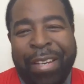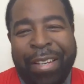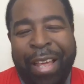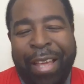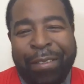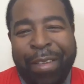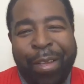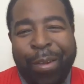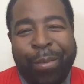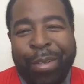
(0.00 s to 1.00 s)
in life
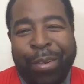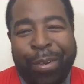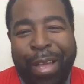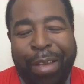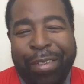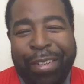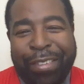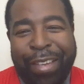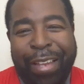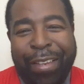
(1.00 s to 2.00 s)
when you don't have any
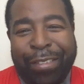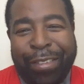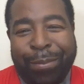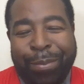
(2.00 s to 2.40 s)
challenges.